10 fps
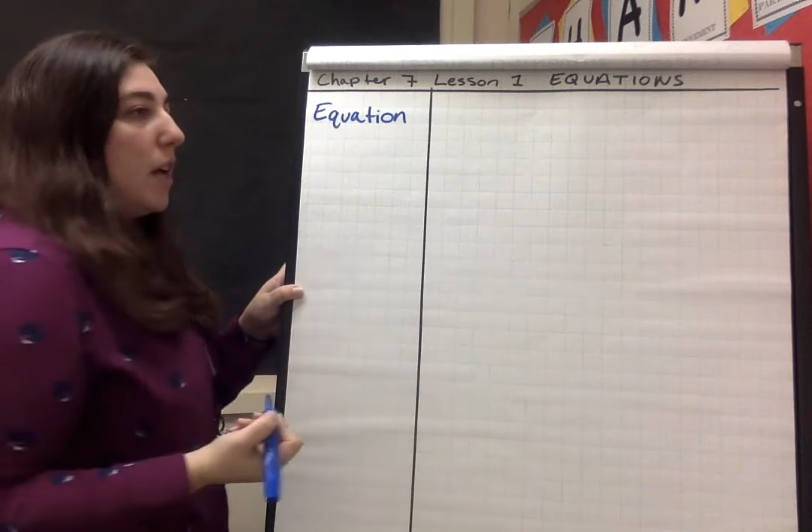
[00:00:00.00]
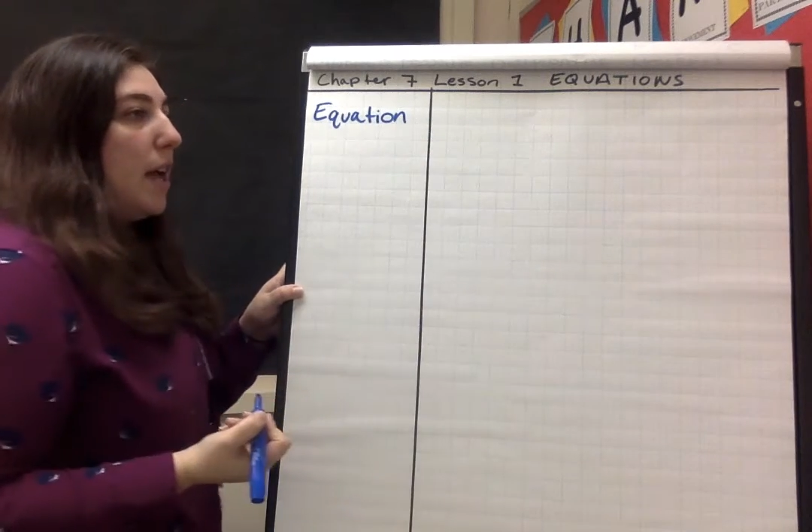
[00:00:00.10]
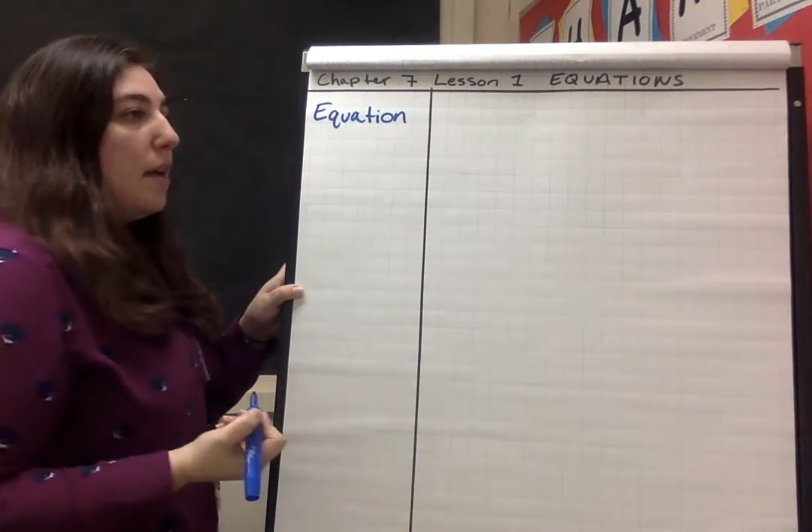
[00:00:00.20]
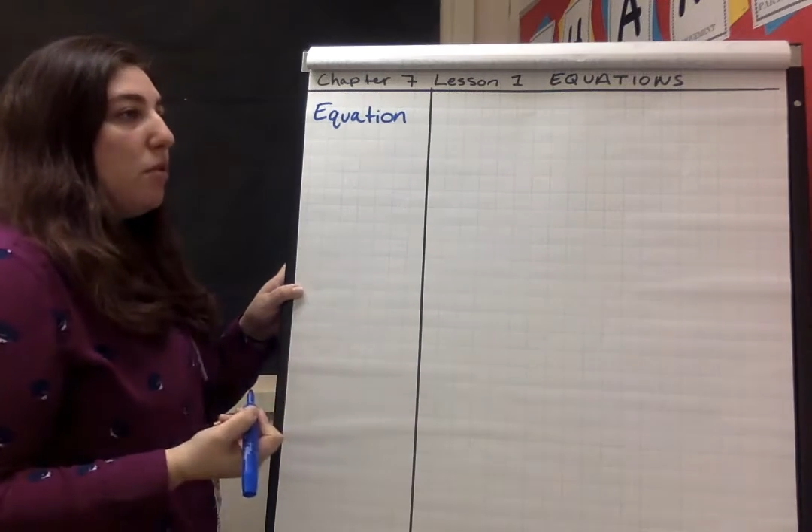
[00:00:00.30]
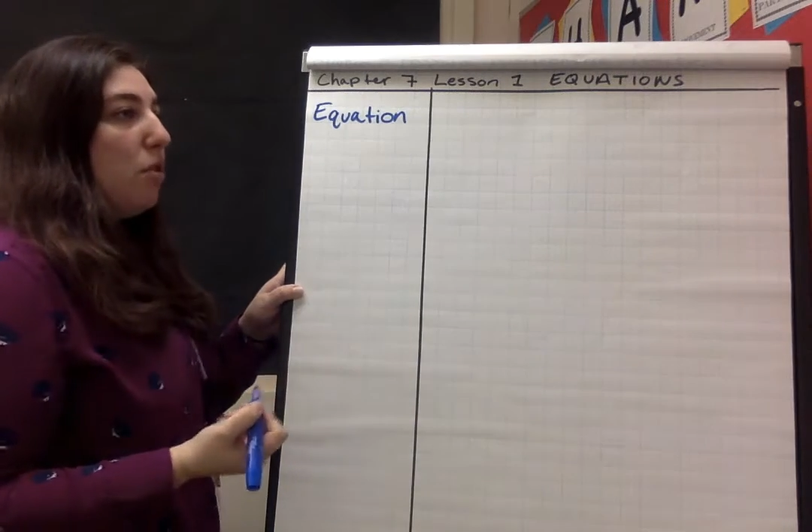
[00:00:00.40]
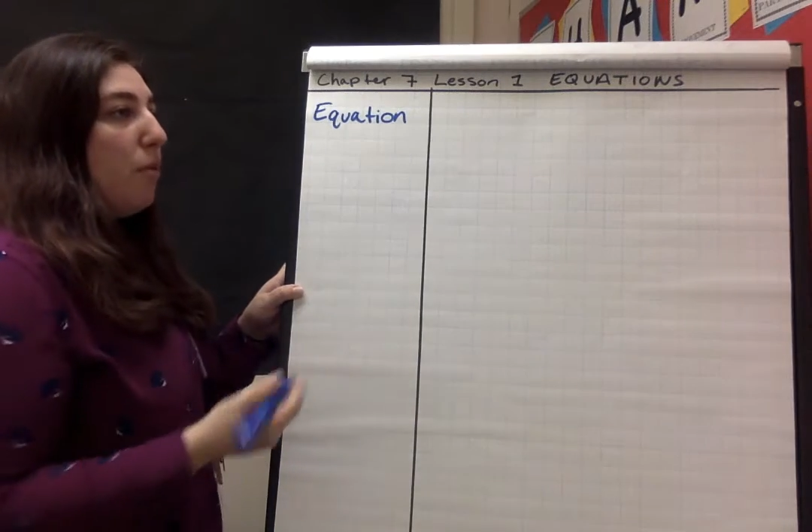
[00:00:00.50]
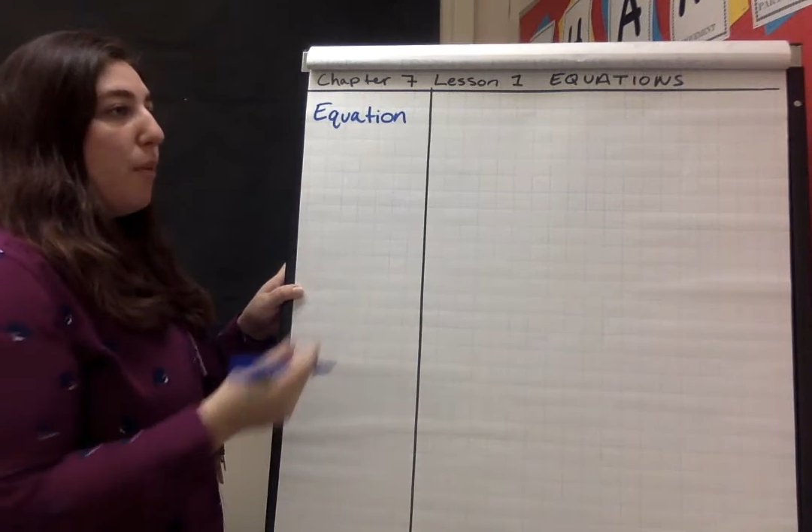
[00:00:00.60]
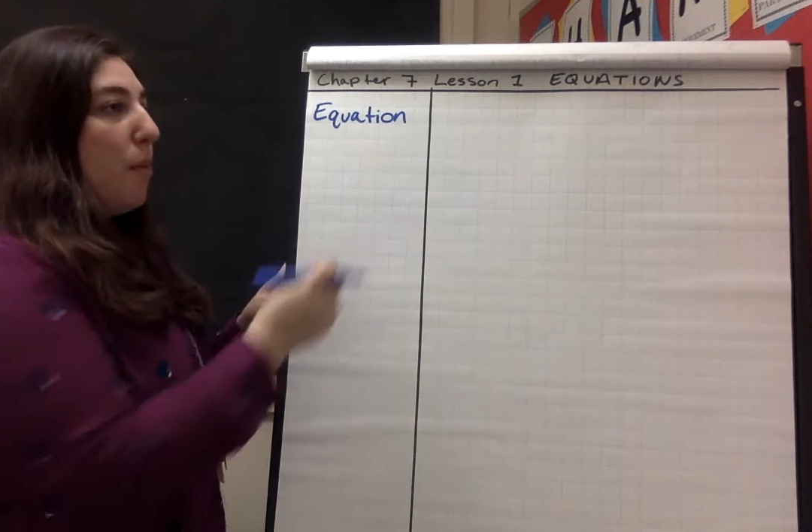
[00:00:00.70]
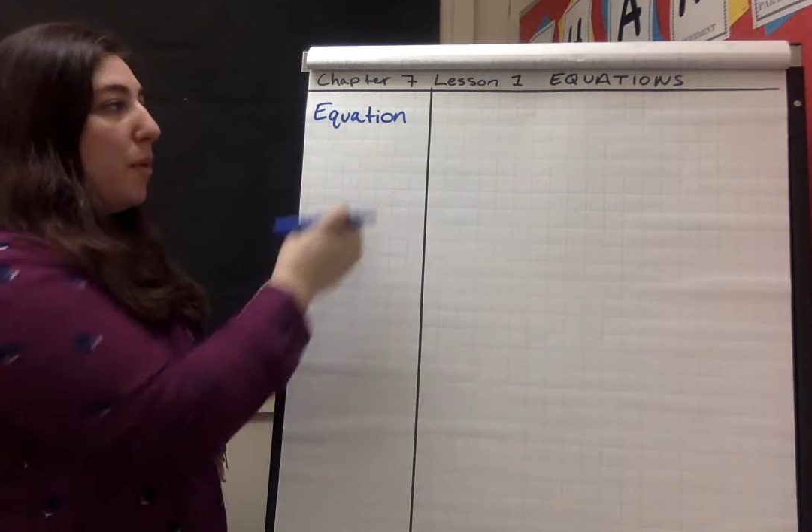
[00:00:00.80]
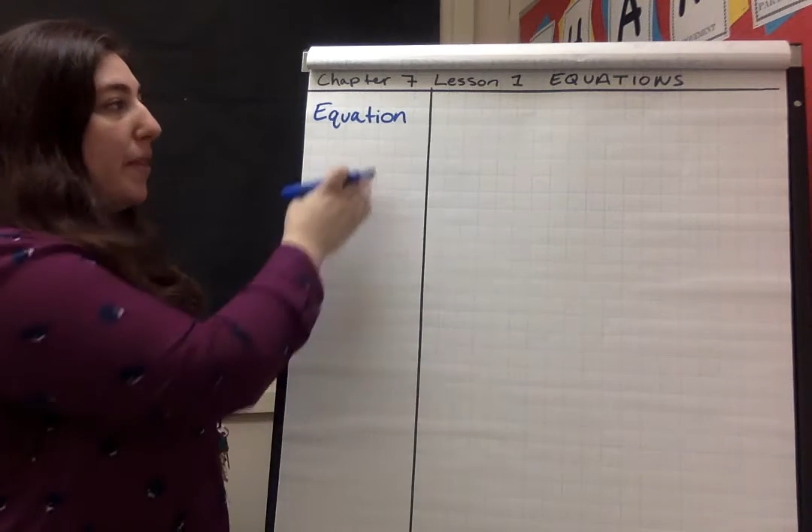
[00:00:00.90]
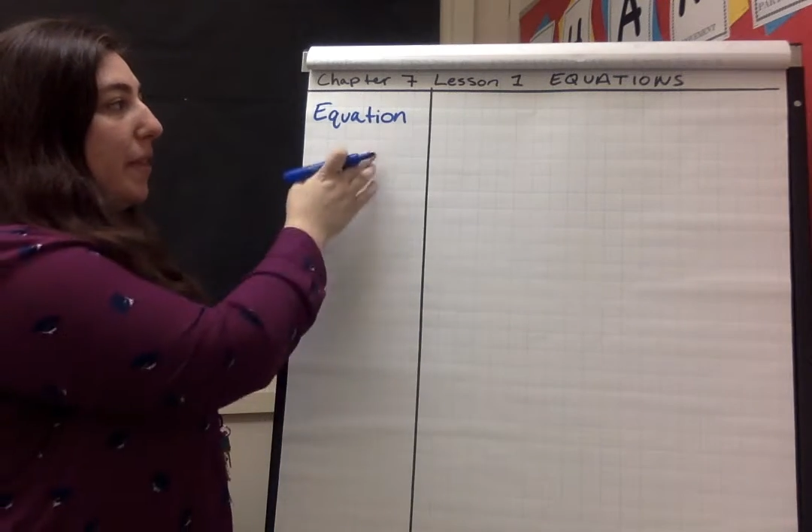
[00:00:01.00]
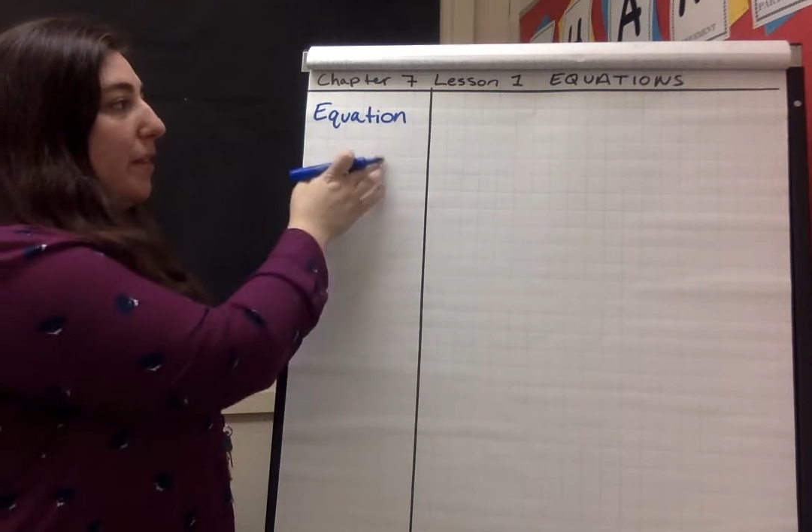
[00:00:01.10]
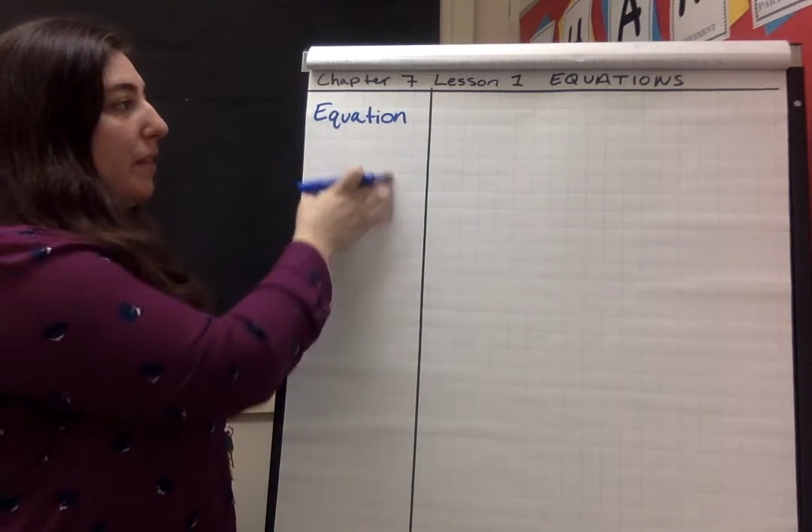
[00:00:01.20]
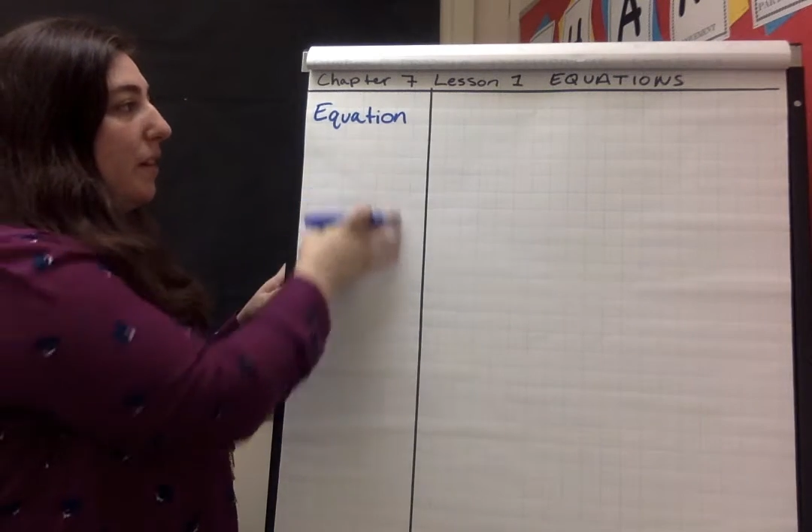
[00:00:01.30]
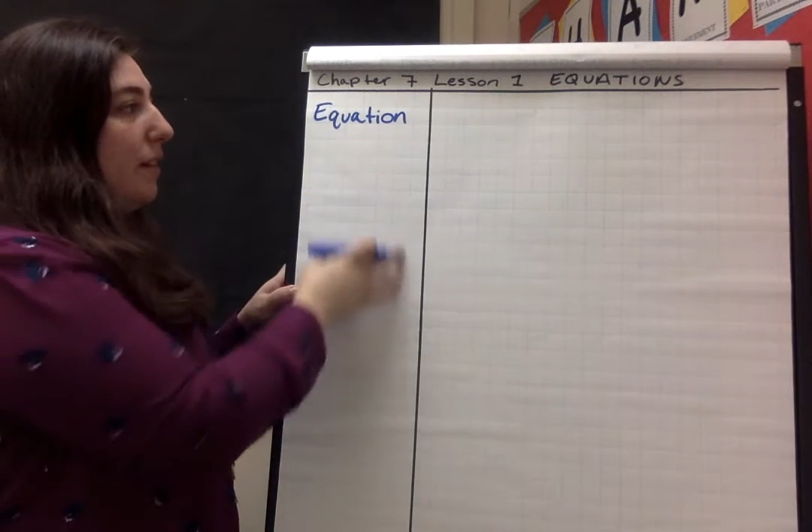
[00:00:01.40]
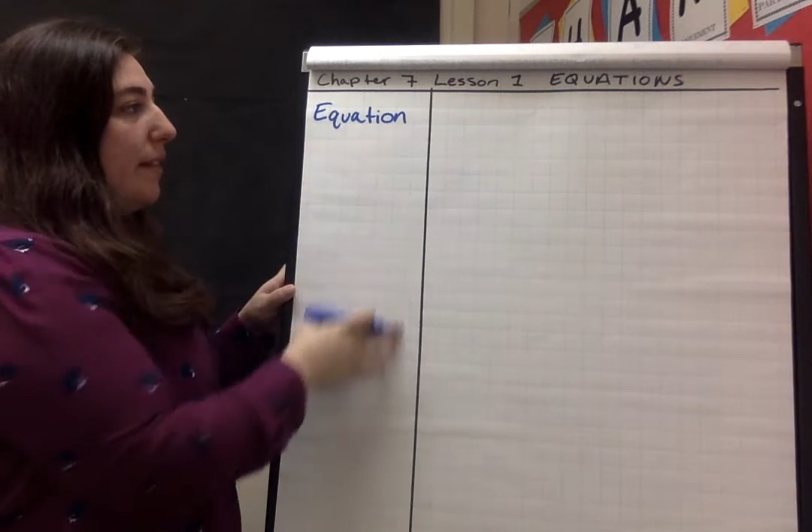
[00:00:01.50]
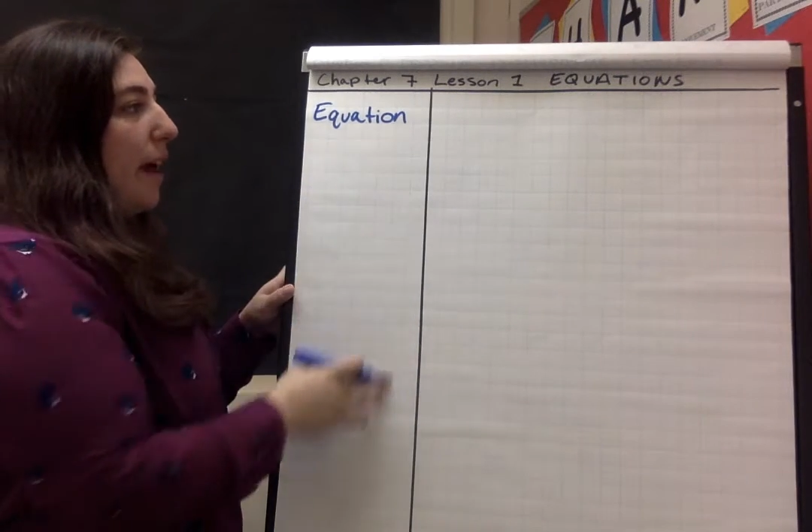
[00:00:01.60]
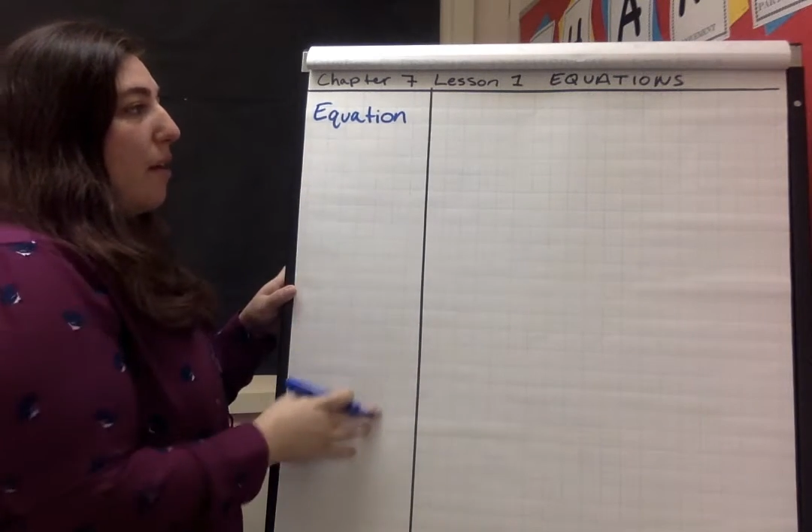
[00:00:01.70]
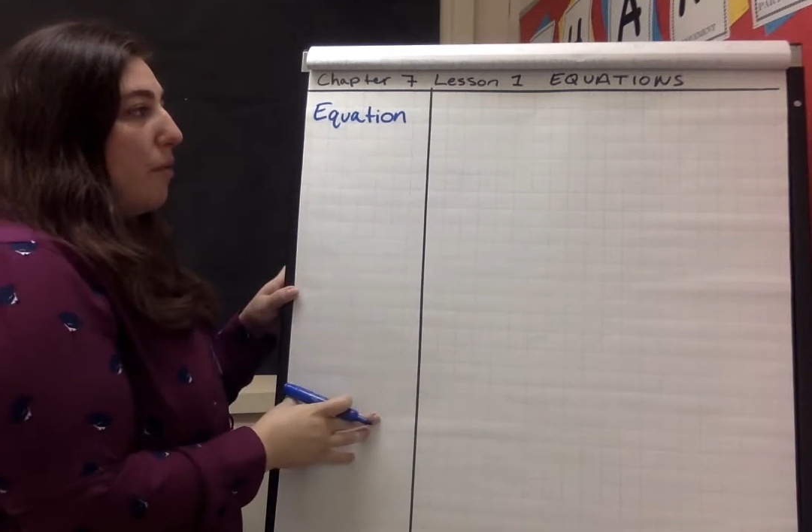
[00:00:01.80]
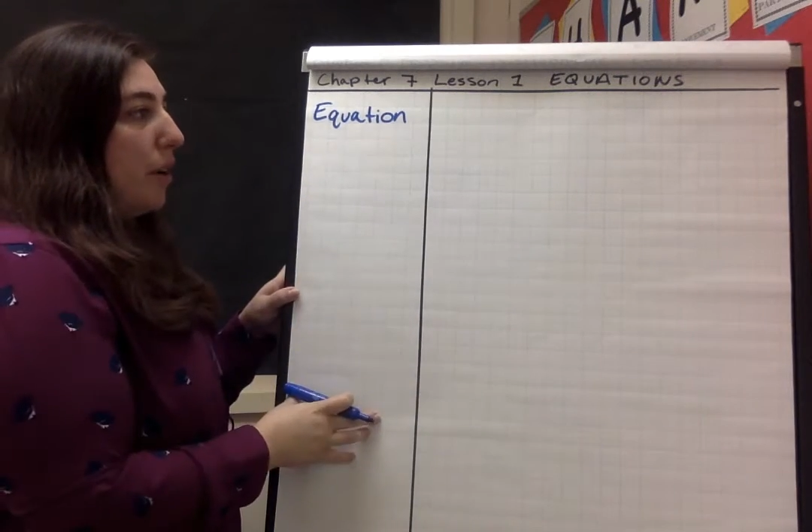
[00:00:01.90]
Okay, so remember this is
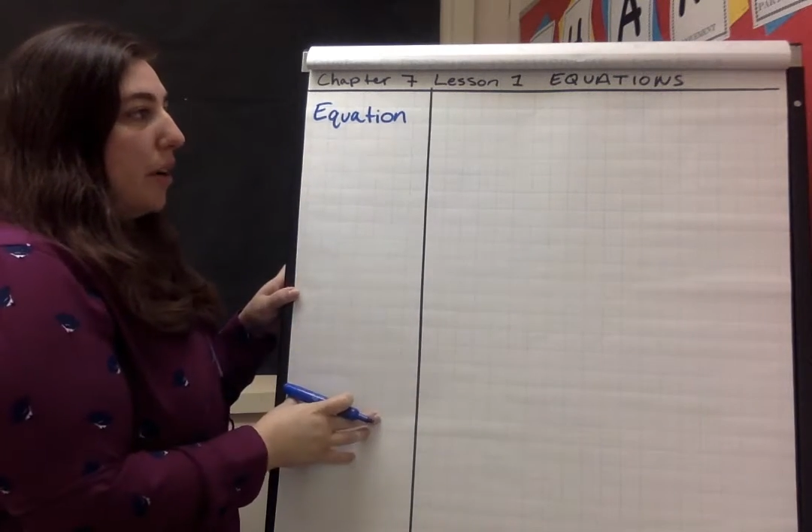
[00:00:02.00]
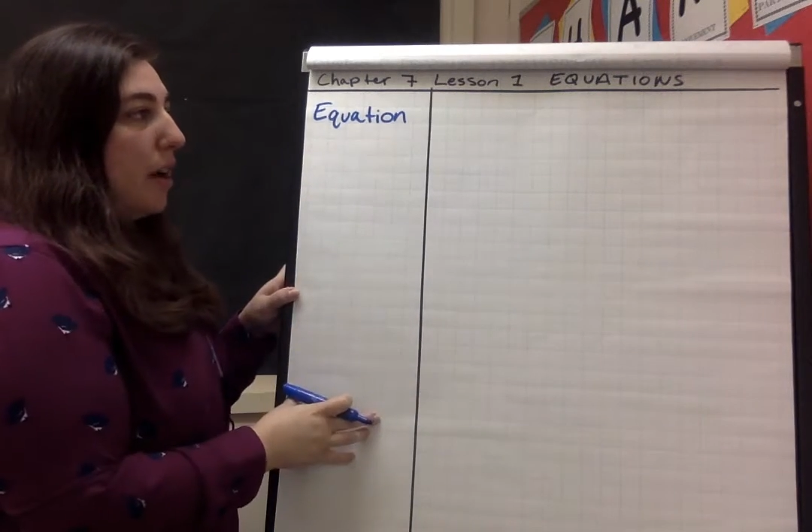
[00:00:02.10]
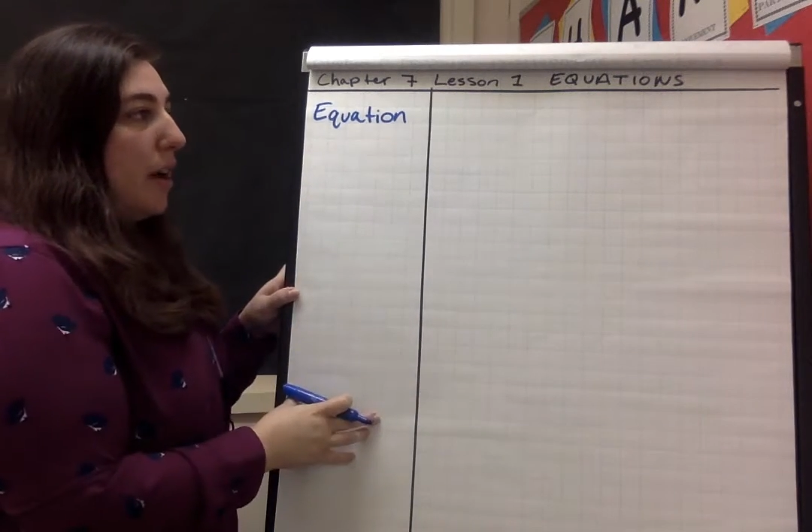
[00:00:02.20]
our